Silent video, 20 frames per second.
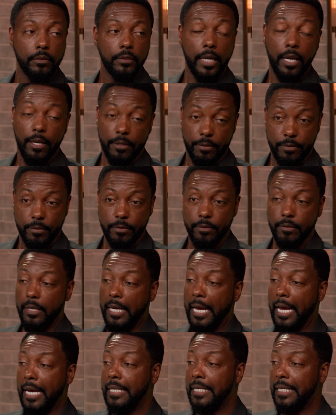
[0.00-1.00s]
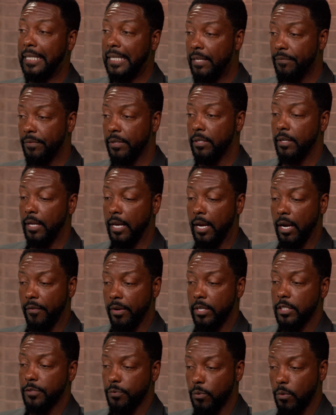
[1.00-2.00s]
Yes. And even
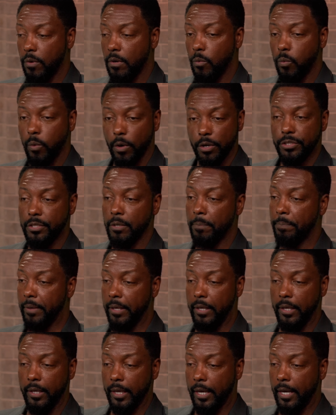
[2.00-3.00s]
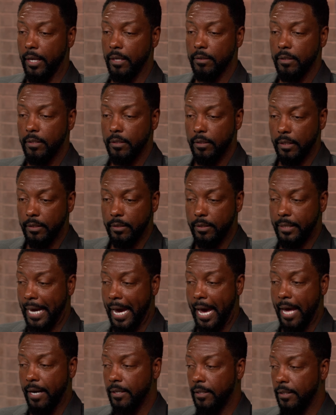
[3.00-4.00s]
areas for worshiping and cattle.